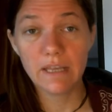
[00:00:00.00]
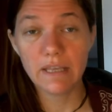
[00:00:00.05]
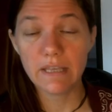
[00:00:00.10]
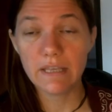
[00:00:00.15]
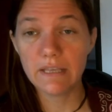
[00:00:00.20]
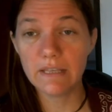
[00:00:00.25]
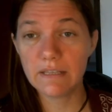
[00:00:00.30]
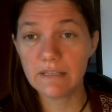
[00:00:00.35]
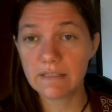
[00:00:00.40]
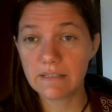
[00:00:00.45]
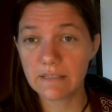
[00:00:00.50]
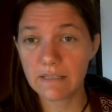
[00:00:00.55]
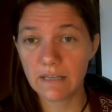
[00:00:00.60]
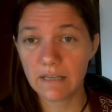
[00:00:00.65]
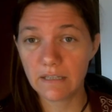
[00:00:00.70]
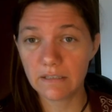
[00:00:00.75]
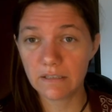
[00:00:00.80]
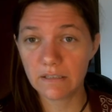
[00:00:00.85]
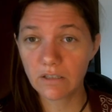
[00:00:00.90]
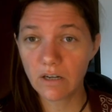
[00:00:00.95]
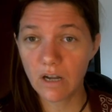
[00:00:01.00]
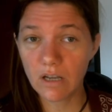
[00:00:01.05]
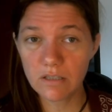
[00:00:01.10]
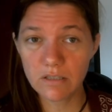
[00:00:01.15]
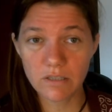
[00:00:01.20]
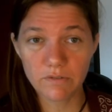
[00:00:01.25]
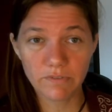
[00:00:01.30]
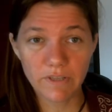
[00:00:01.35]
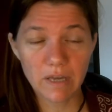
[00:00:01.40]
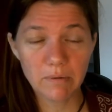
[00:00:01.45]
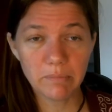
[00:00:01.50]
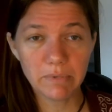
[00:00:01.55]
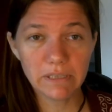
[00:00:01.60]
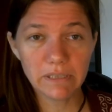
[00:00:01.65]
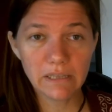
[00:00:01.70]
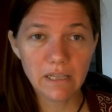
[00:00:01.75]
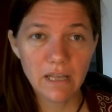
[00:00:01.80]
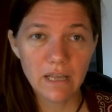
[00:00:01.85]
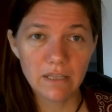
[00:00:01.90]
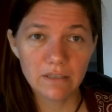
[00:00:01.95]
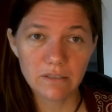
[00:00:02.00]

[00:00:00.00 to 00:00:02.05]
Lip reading: is the cost of capital.